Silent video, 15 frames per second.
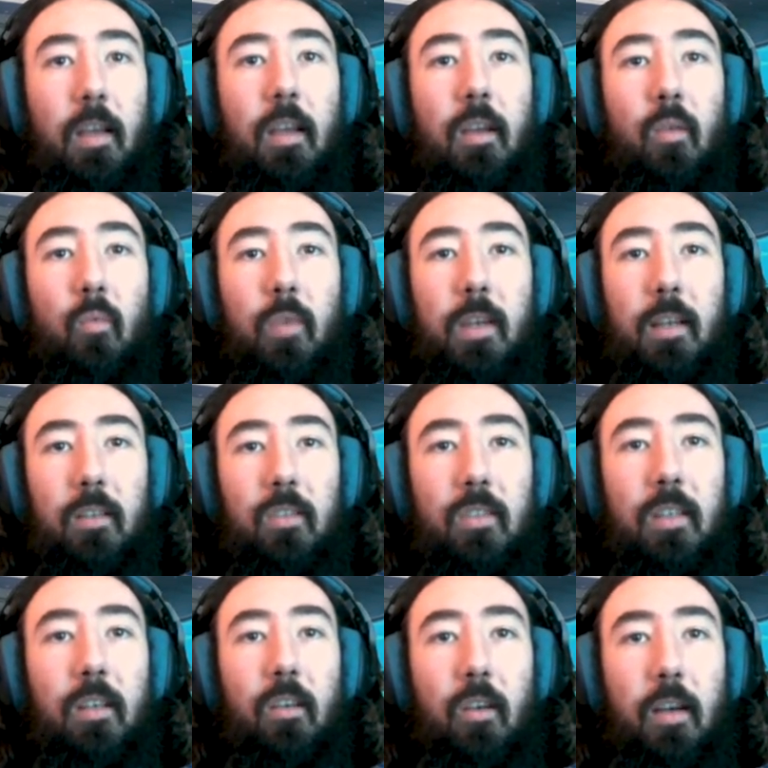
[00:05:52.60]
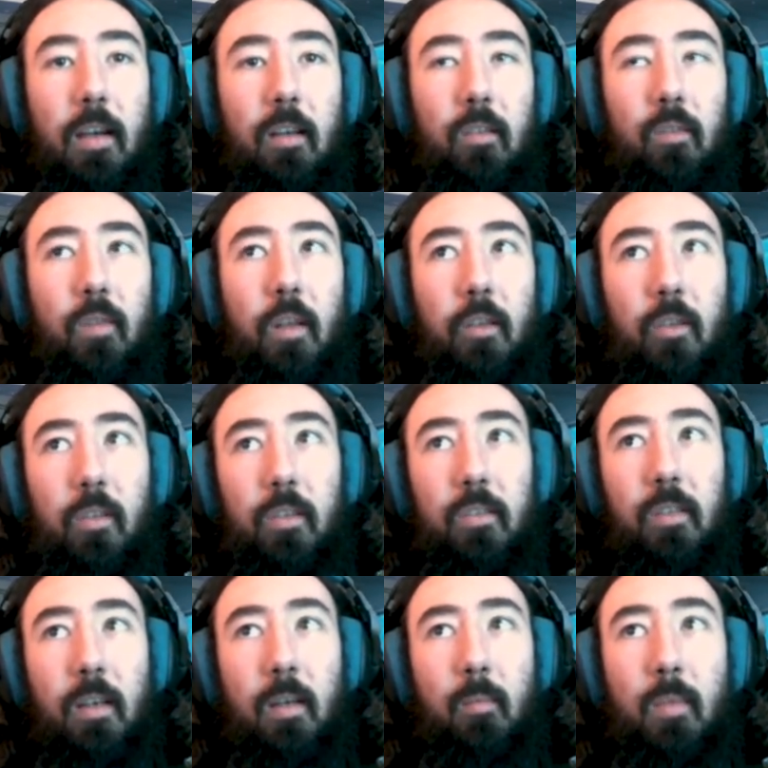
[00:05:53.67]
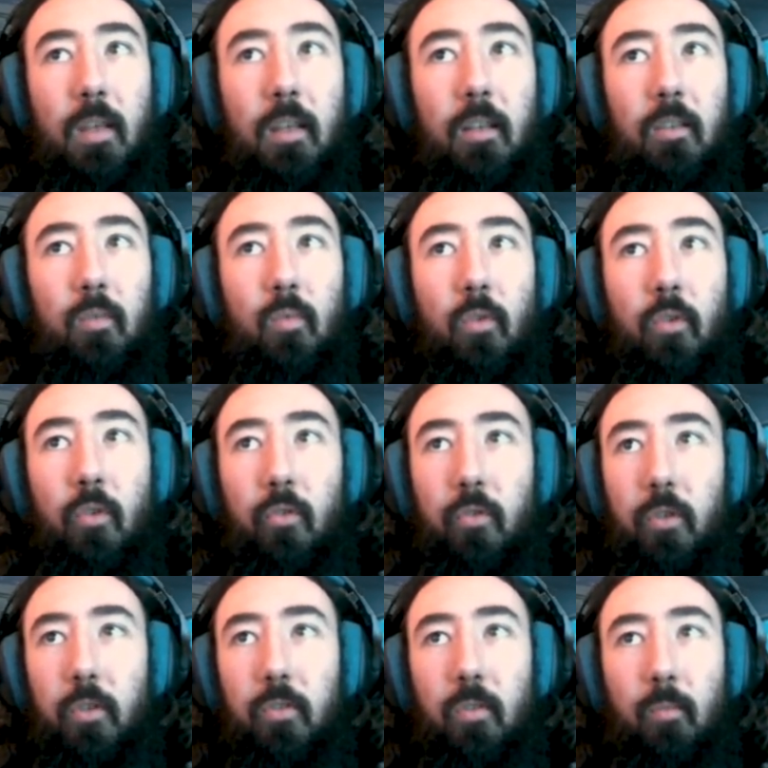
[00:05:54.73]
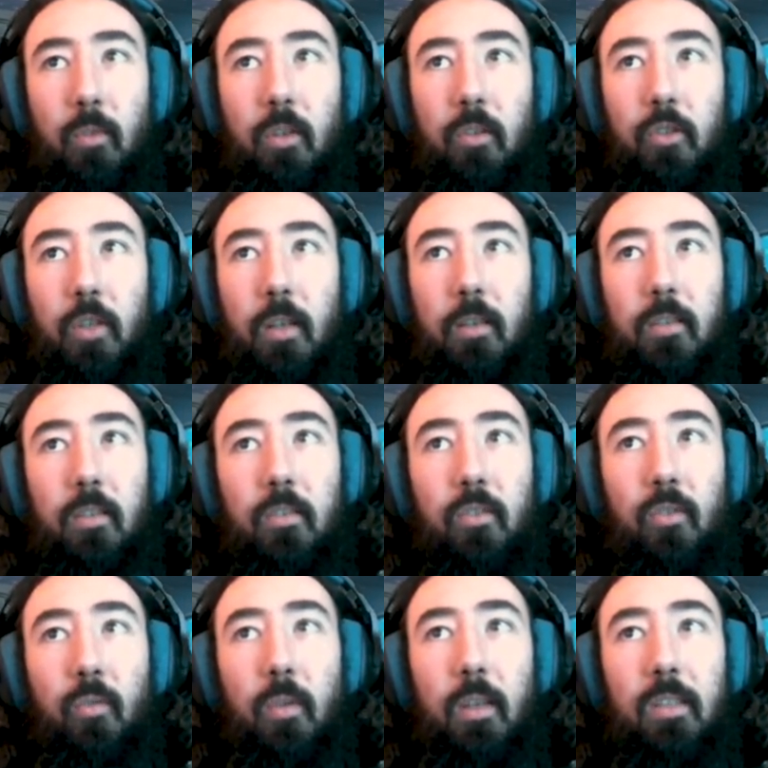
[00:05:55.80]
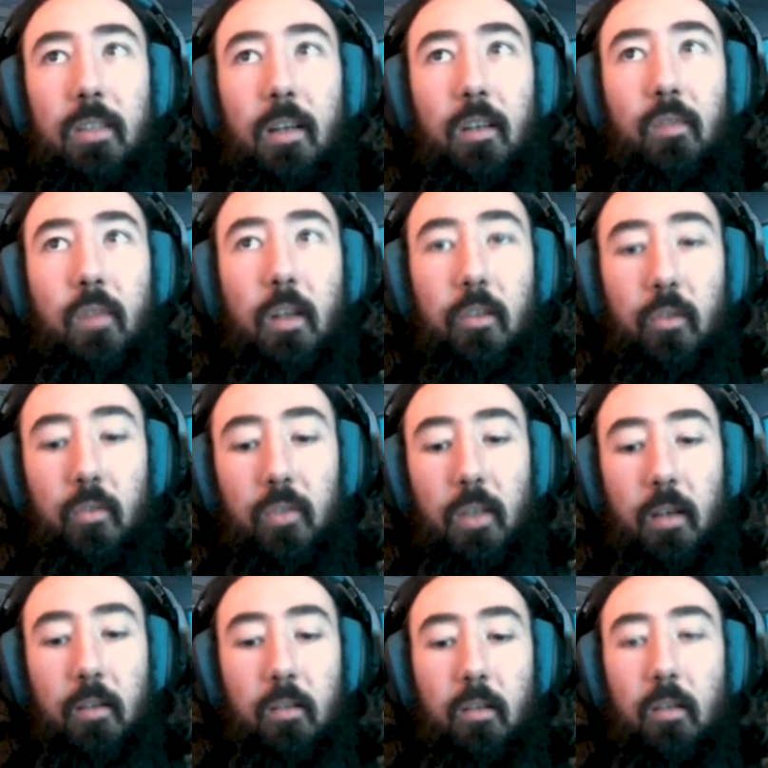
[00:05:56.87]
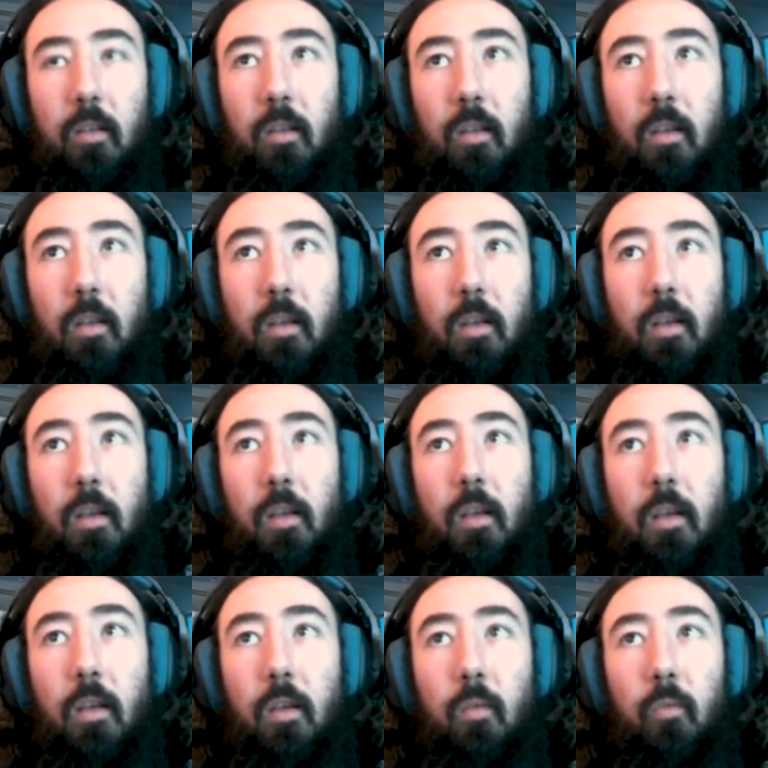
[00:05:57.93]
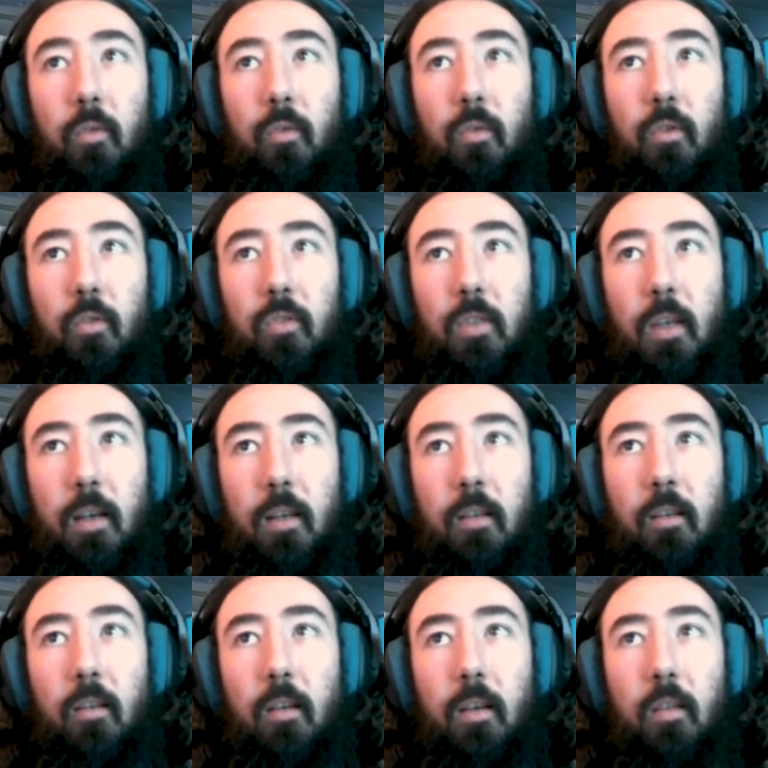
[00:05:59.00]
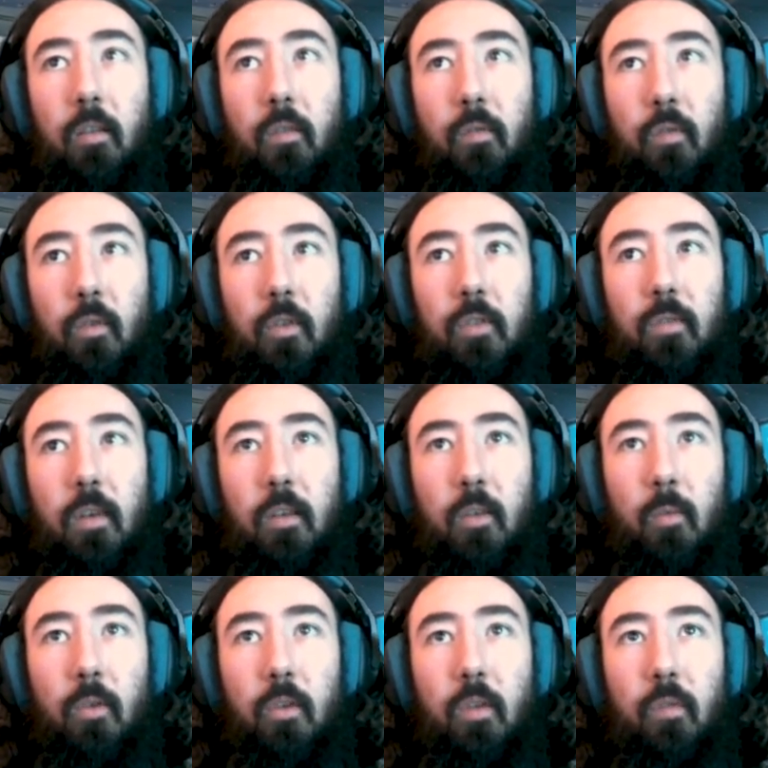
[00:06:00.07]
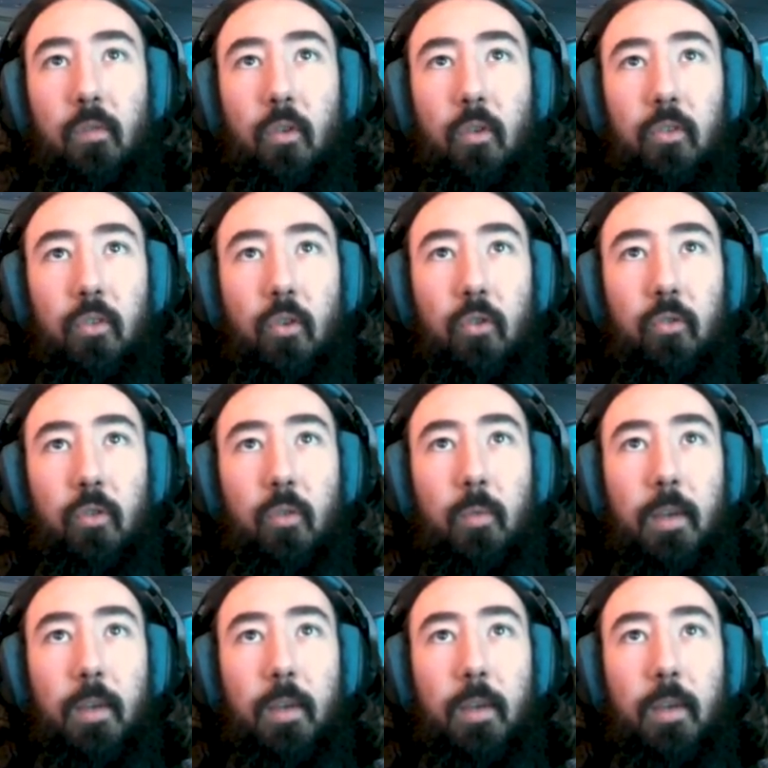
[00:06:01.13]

We can see our health value this time is 100, so I'm going to change this to exact value scan. We'll do a new scan, and the first value we're looking for is 100. We get